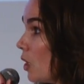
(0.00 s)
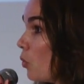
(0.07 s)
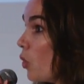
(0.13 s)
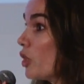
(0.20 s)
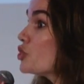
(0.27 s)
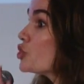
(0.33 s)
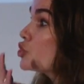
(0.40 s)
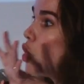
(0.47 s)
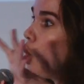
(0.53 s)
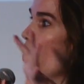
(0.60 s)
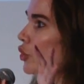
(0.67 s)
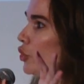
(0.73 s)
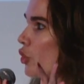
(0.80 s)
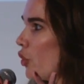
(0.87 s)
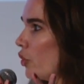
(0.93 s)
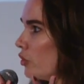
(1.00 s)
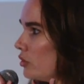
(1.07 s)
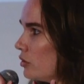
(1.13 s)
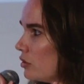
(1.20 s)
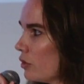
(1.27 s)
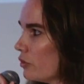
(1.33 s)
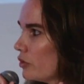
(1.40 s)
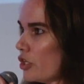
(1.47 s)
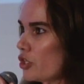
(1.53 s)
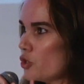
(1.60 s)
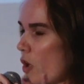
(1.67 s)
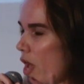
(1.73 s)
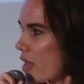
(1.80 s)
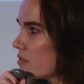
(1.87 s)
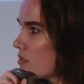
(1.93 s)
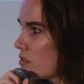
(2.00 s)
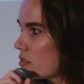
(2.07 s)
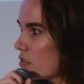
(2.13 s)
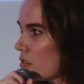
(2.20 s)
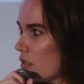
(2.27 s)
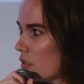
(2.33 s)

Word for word: What's going on the US